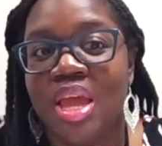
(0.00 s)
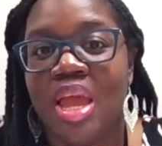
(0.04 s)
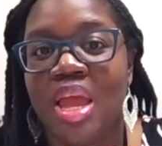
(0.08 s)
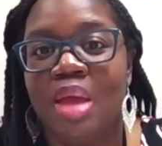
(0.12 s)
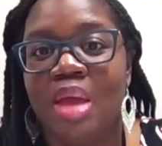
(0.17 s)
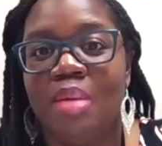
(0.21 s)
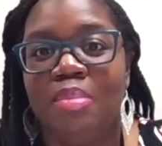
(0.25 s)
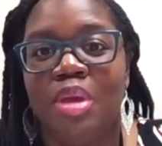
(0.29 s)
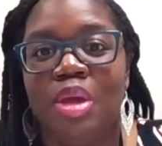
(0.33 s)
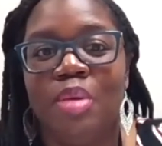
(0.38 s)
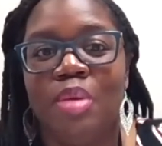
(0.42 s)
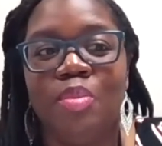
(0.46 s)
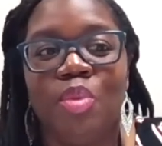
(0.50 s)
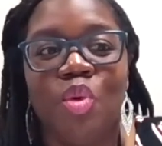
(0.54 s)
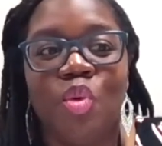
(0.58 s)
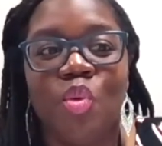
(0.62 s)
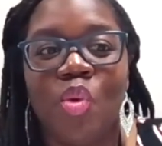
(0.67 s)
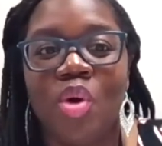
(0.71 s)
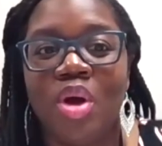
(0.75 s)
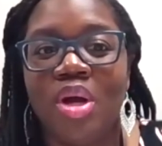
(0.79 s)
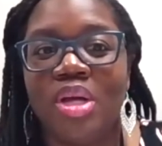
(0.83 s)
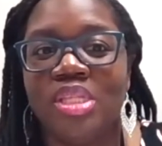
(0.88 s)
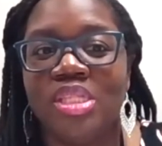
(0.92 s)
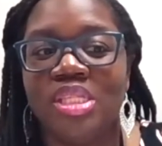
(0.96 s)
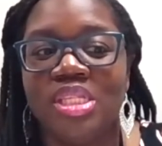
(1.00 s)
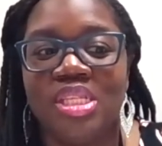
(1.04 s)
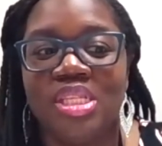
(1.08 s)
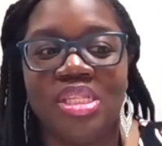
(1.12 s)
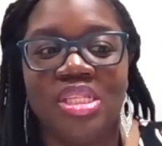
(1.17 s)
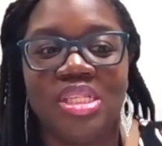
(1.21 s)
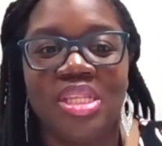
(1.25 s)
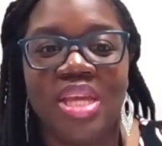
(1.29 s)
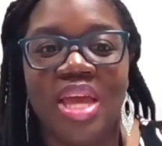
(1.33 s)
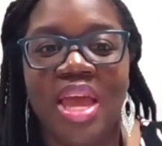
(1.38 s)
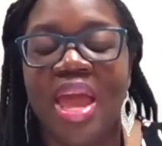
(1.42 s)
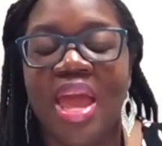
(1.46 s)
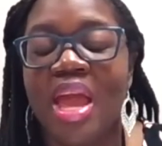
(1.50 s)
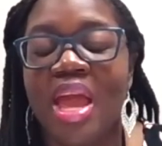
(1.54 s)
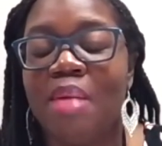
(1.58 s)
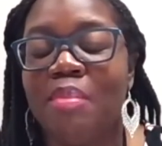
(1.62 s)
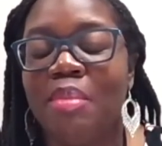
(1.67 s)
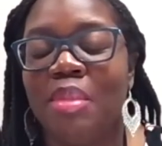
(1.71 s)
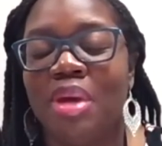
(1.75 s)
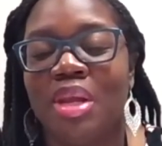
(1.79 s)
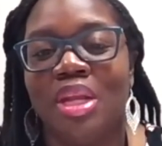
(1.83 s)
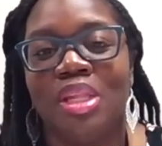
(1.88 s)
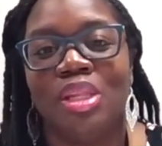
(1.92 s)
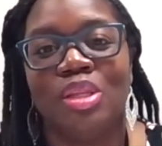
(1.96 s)
and people want to say, hey, I'm
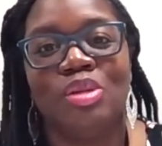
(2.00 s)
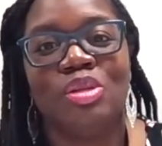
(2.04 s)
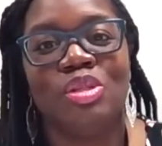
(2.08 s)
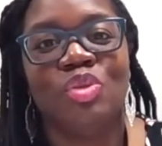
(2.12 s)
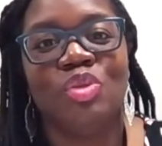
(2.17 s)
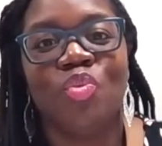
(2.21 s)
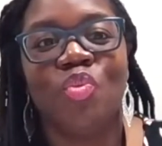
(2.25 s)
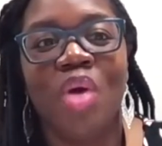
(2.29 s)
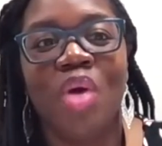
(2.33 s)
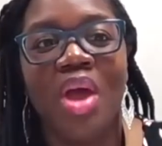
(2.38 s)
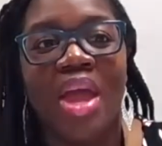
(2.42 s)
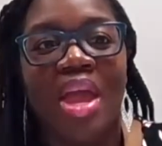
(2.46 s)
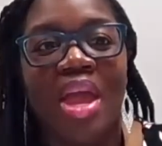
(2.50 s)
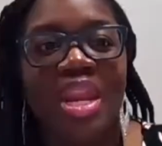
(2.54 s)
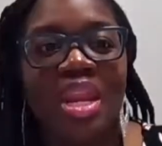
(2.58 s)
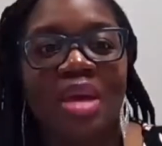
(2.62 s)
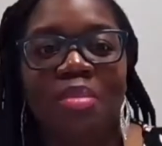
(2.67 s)
going to lose weight.